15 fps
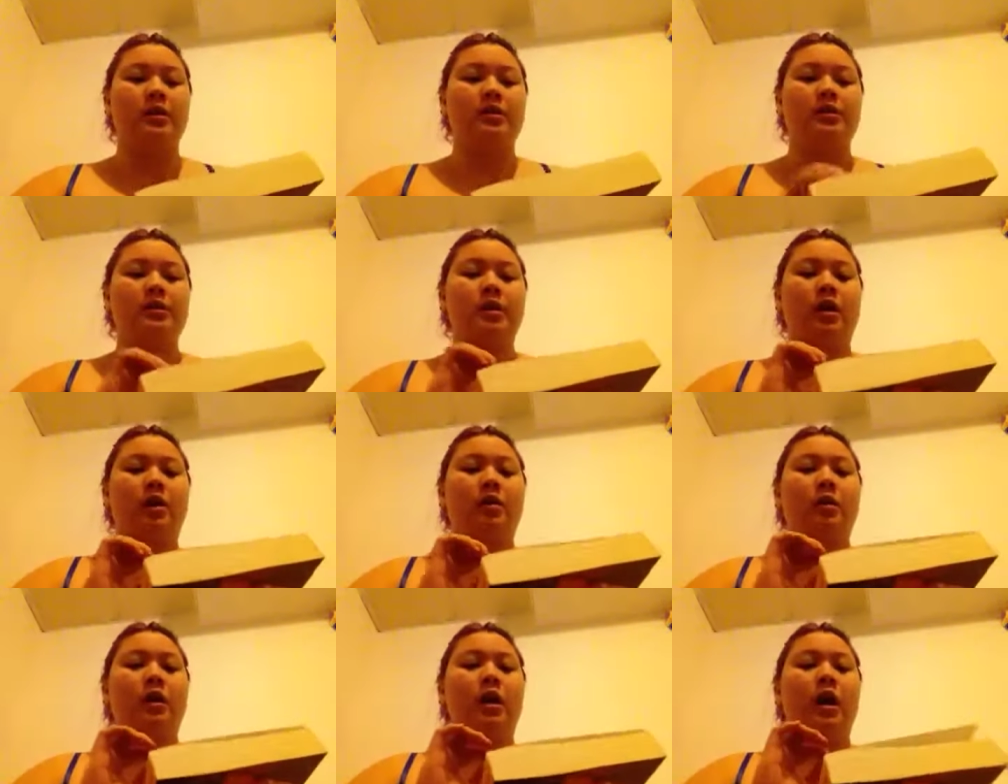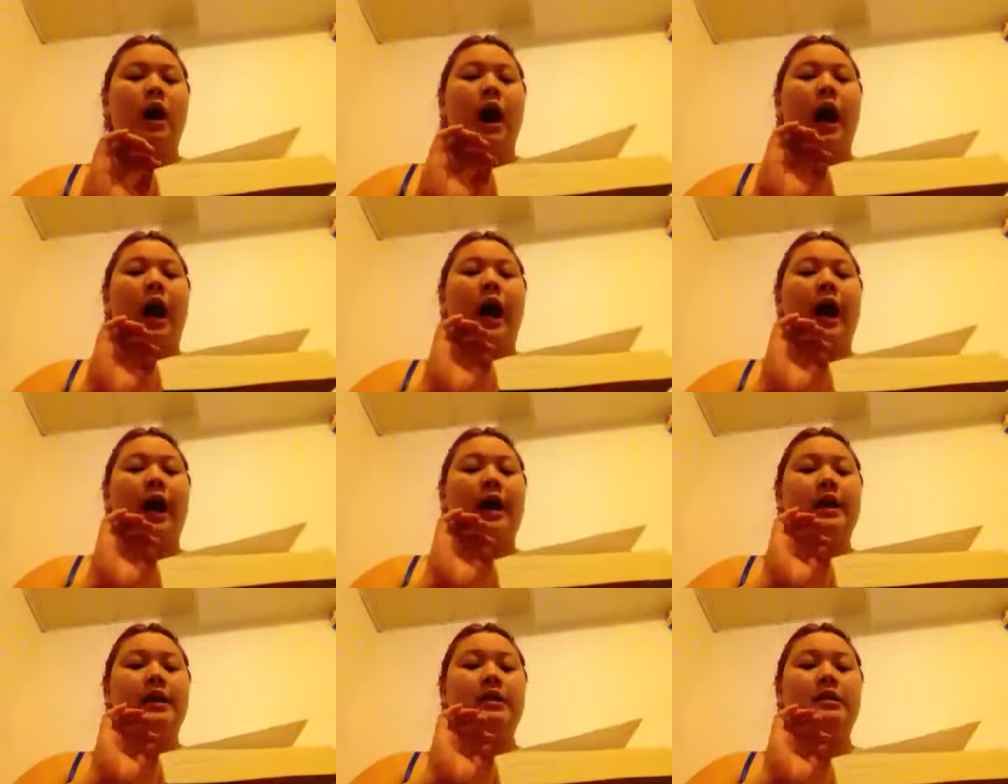So
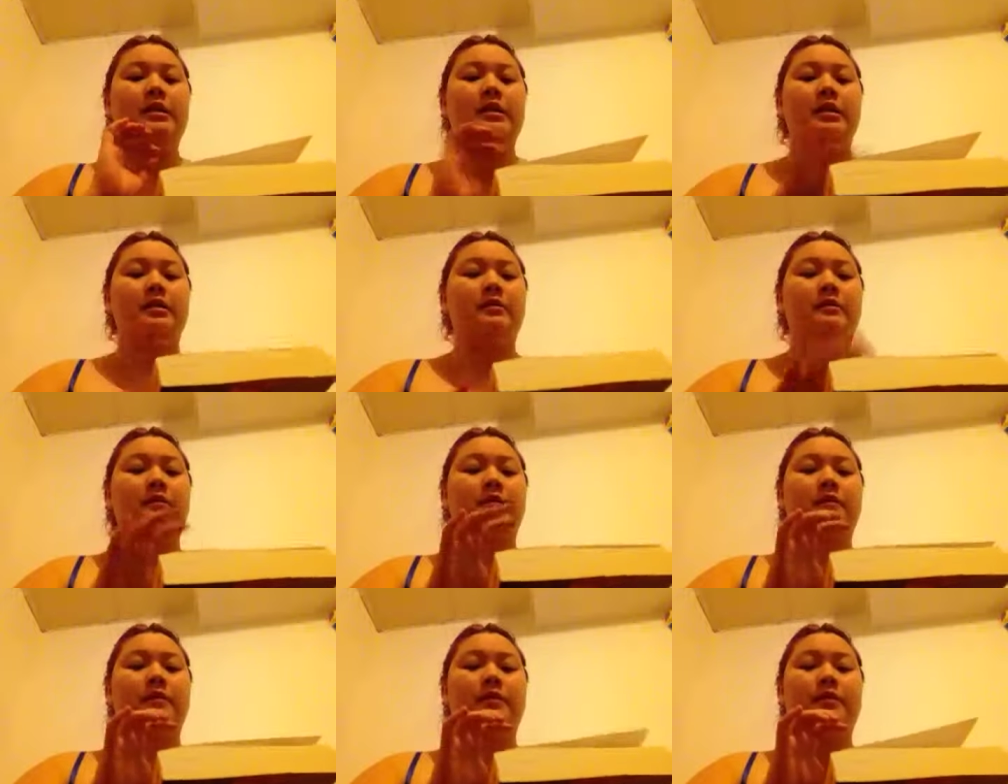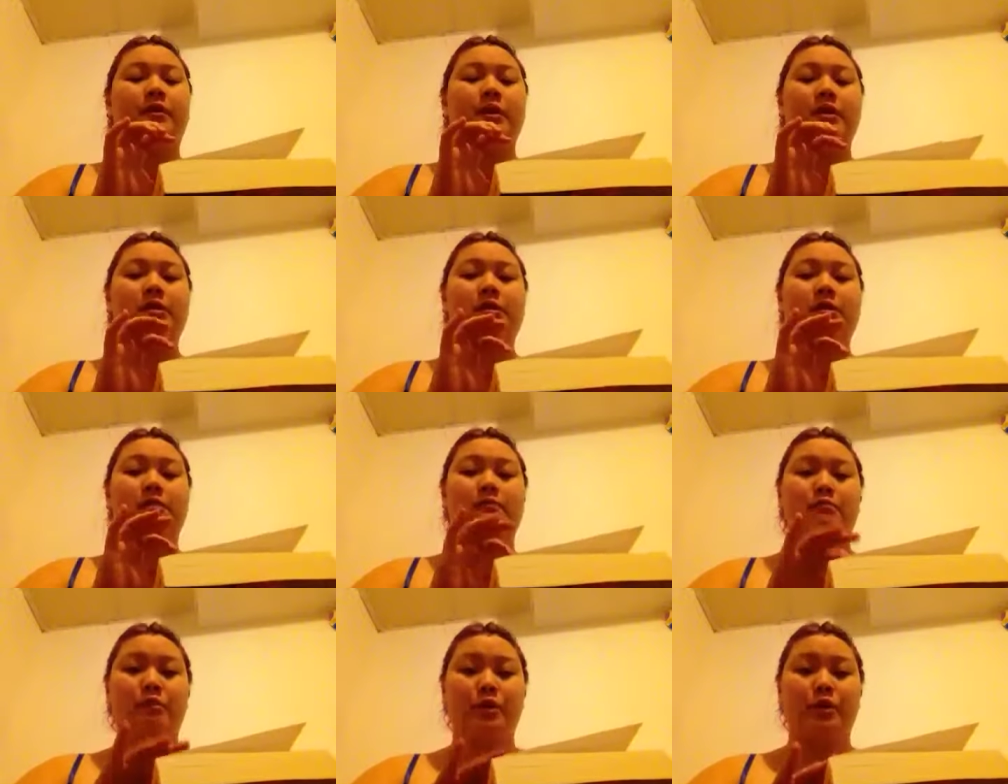I give this
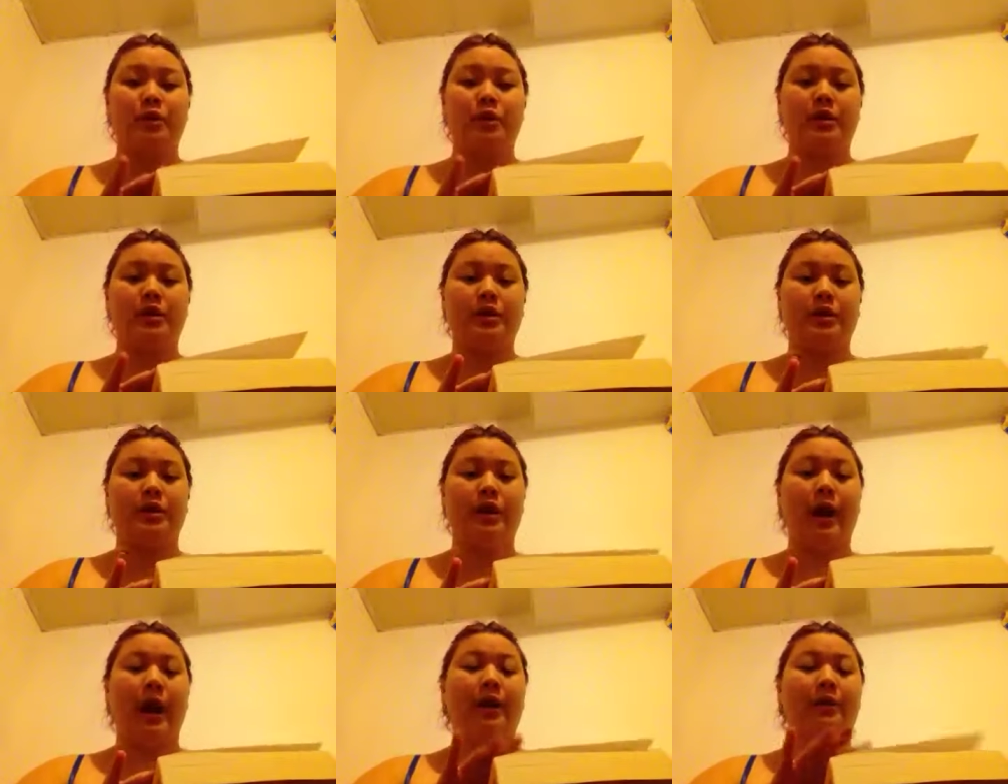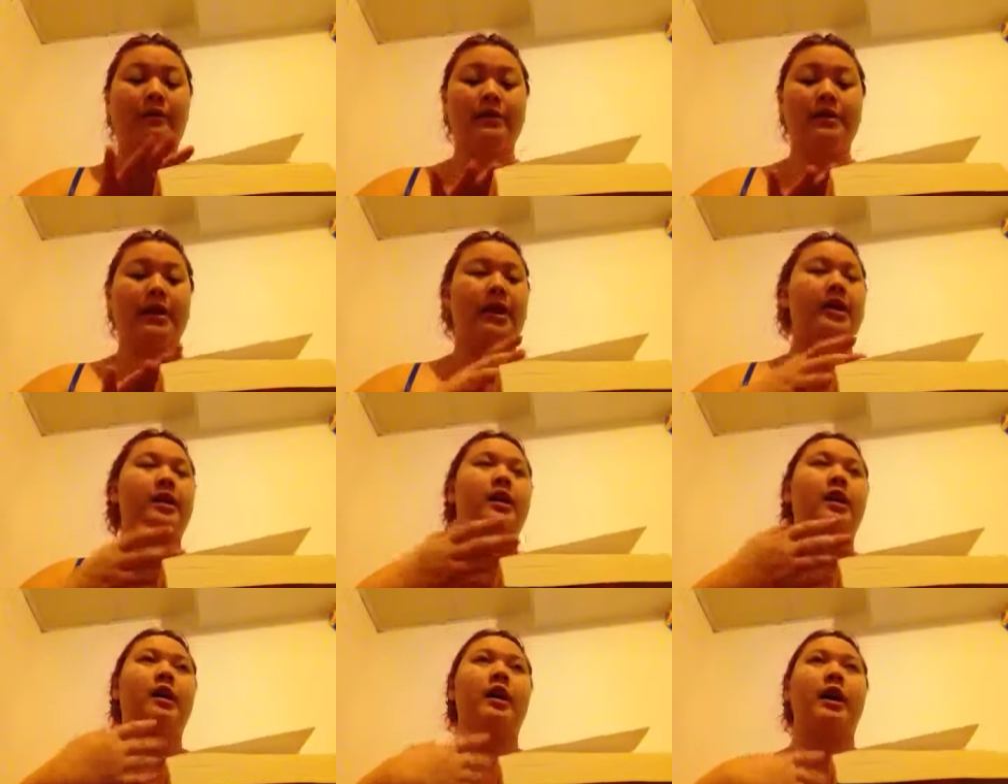book out of a
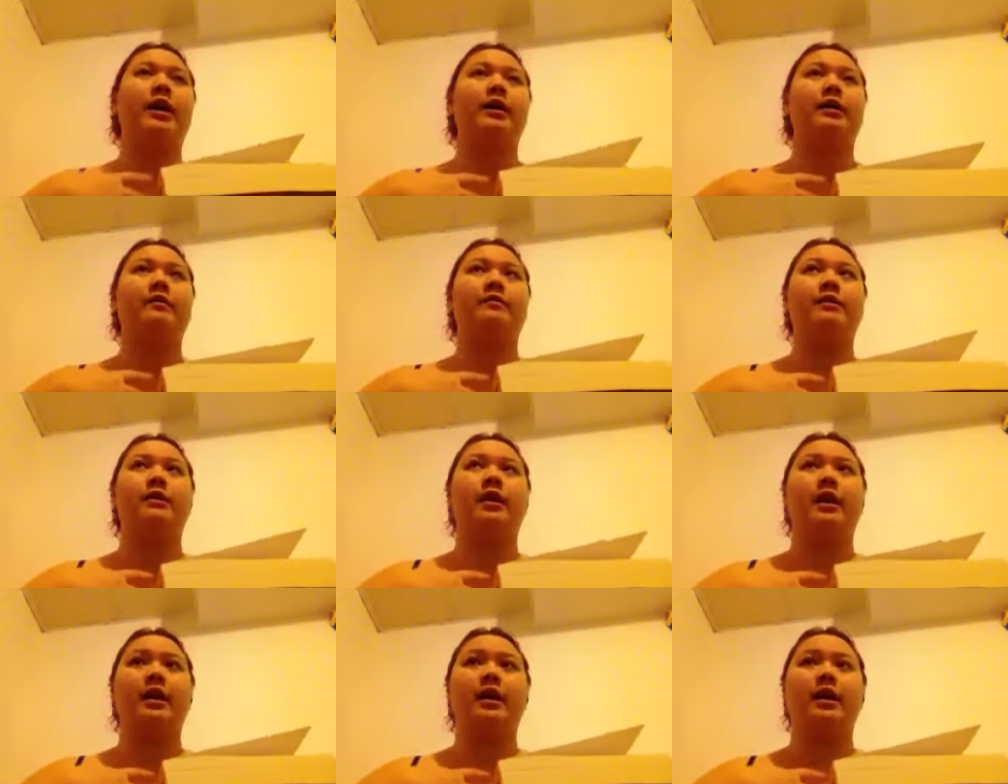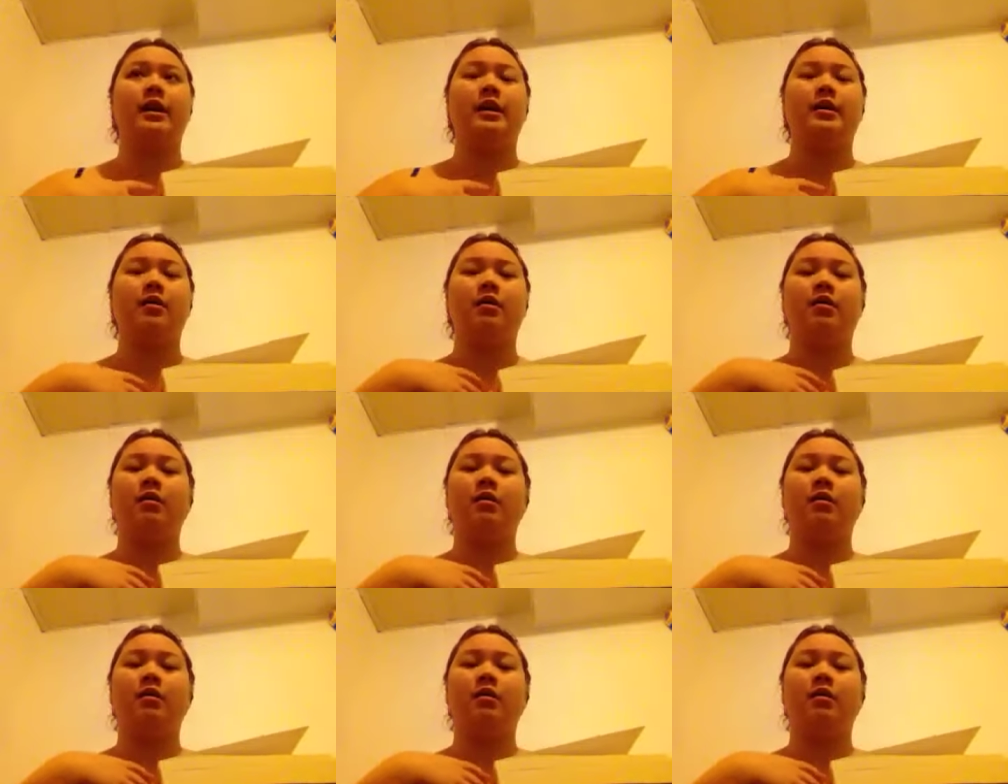10, I give it a